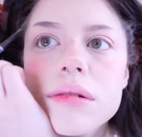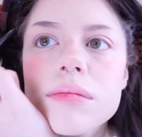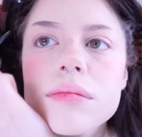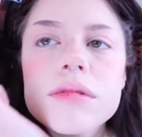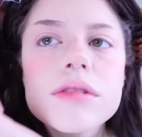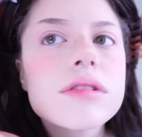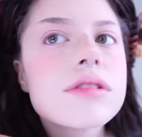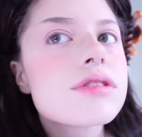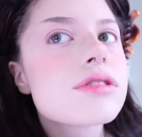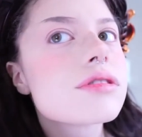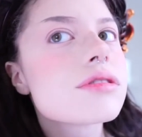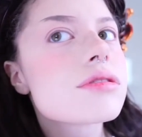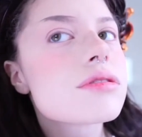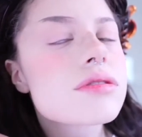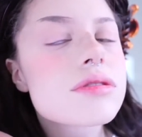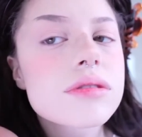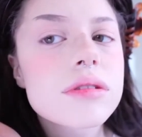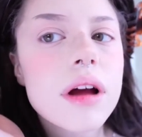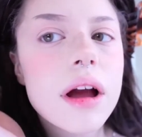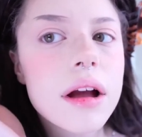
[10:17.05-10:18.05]
I'm gonna
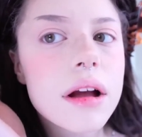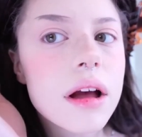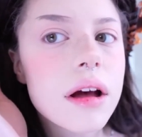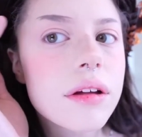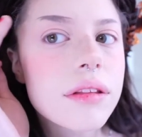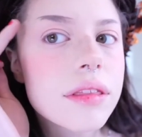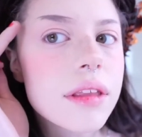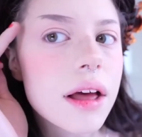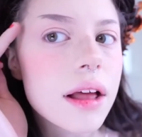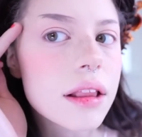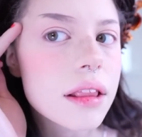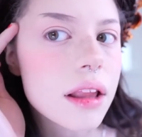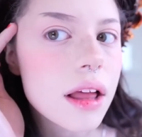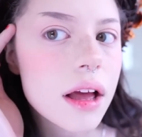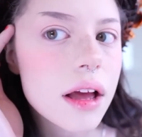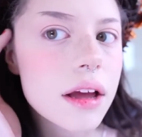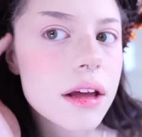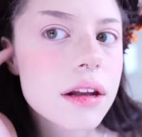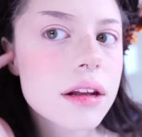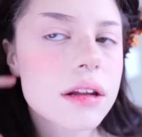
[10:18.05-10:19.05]
just drag out that
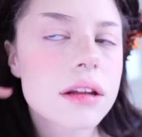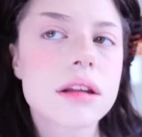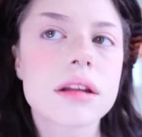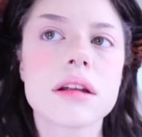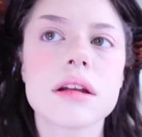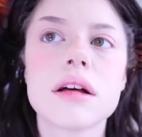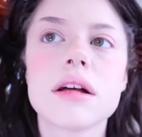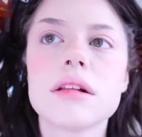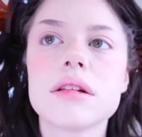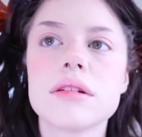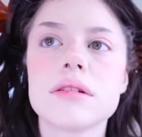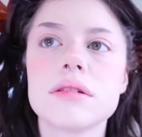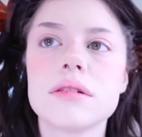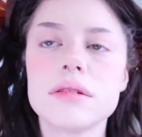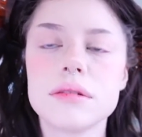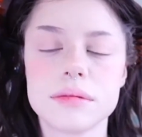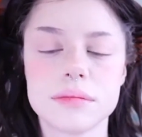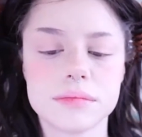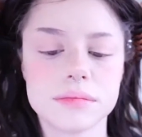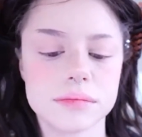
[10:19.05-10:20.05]
line a little.